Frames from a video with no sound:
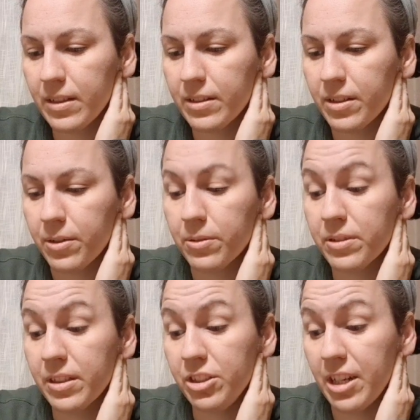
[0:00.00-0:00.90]
So
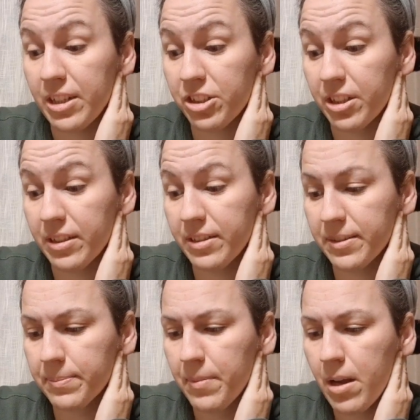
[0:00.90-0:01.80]

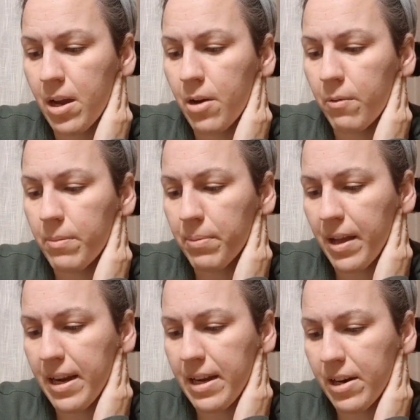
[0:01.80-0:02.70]
suggestions. When
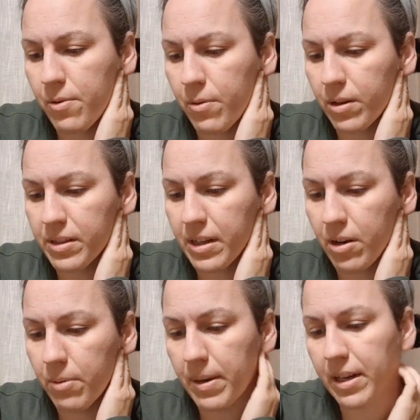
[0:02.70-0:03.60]
planning a course in
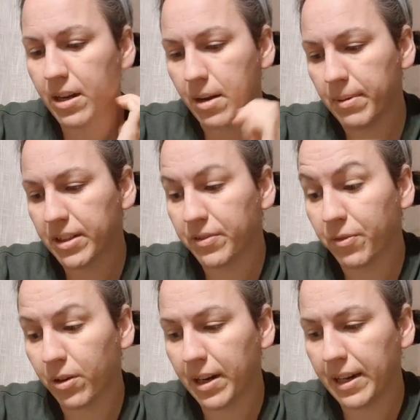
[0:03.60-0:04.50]
home economics
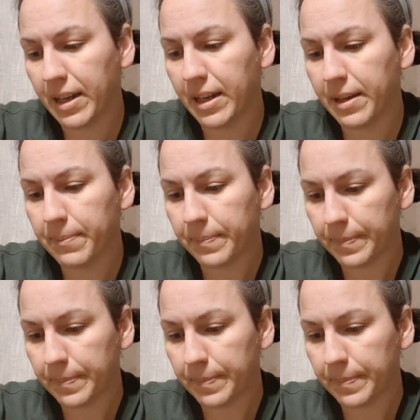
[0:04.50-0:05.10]
for any